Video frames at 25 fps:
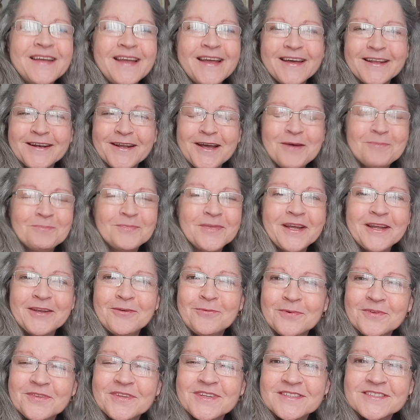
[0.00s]
I'm like,
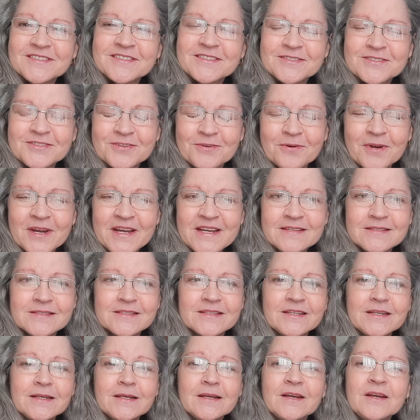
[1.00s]
well, this is
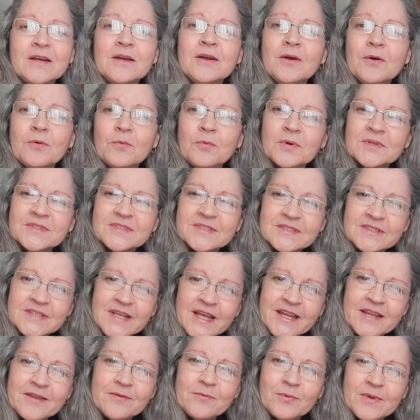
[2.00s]
crazy. Well,
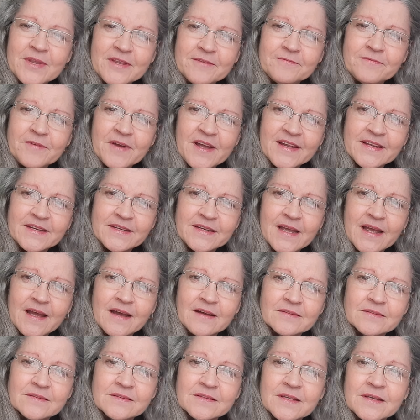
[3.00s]
today we find
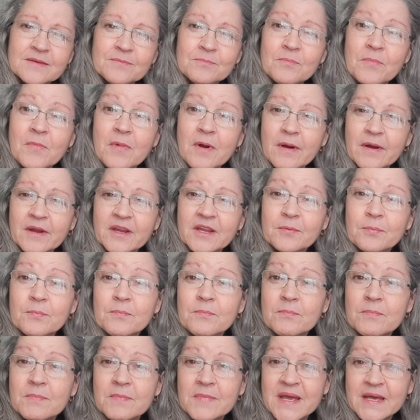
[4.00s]
out that Mark
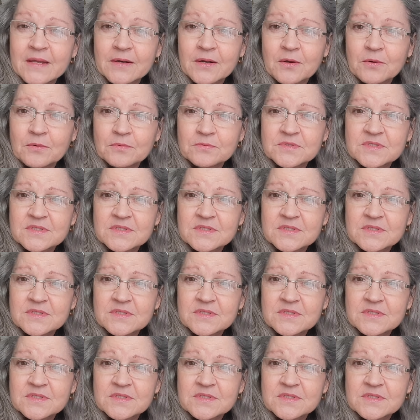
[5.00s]
Meadows